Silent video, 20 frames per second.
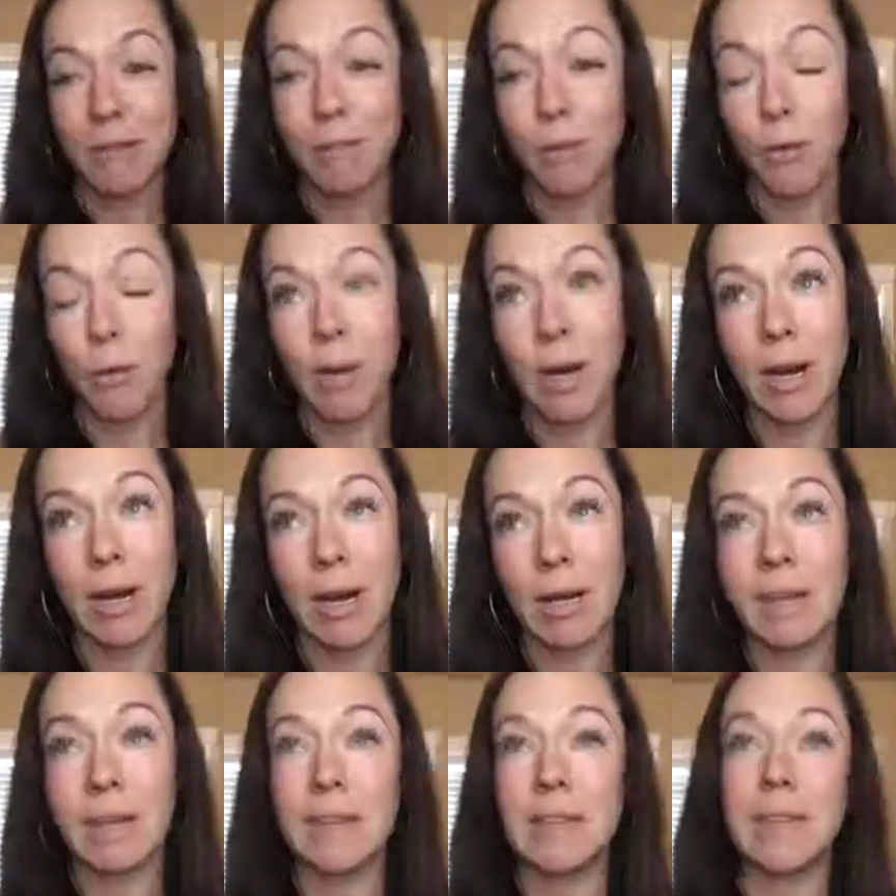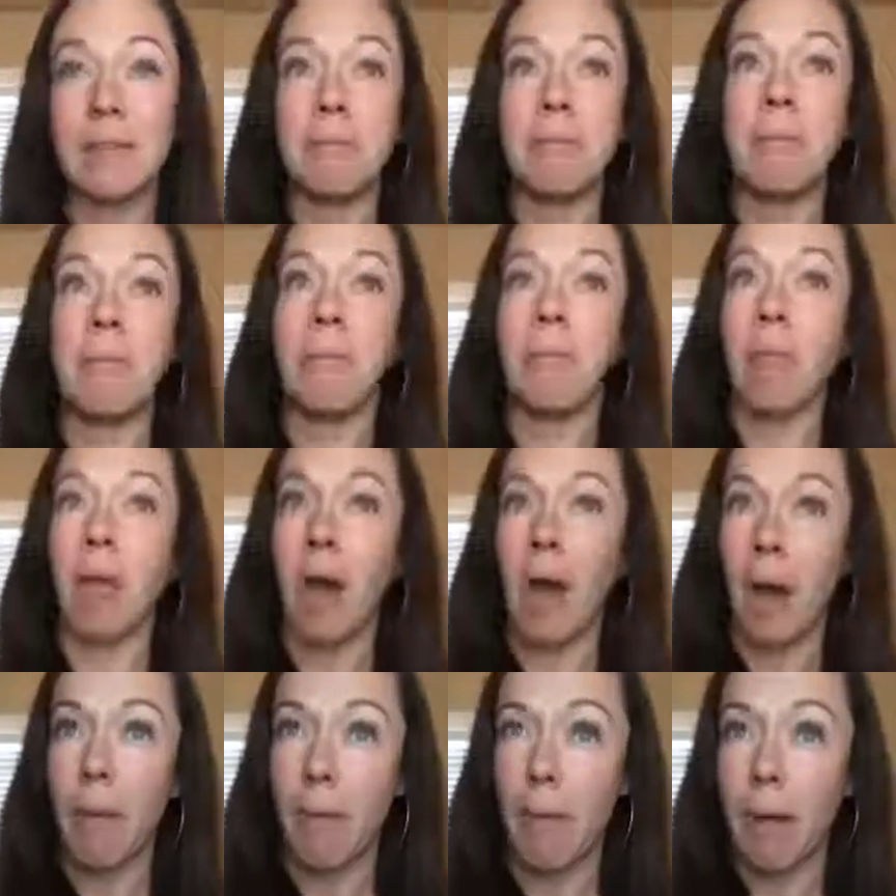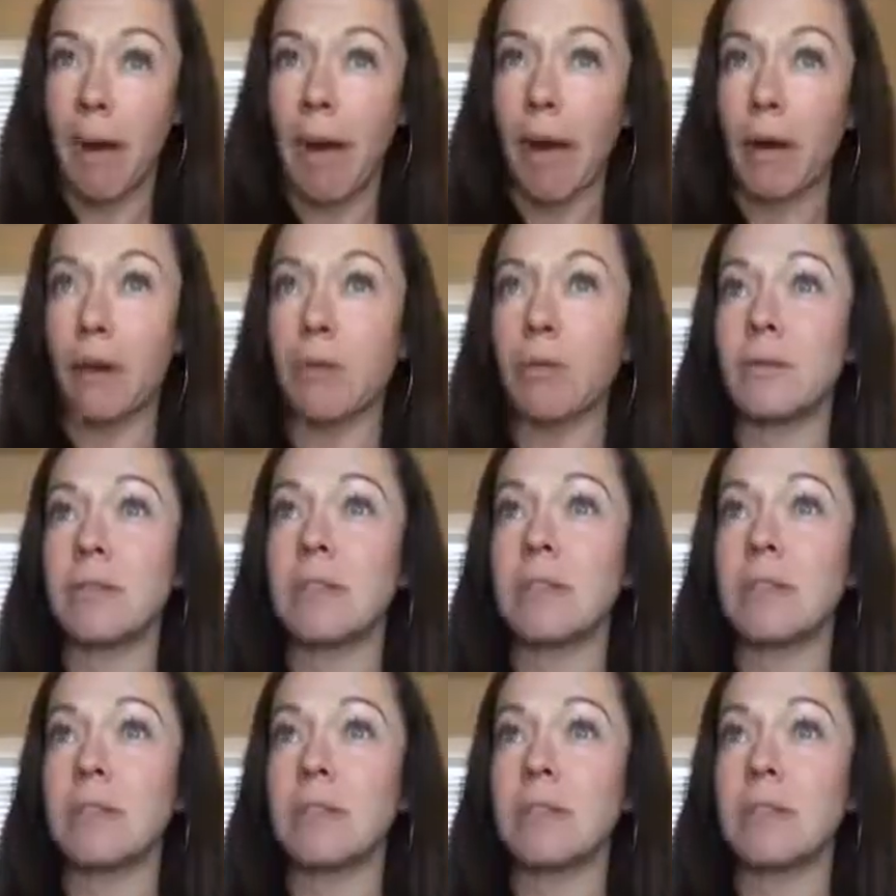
for about,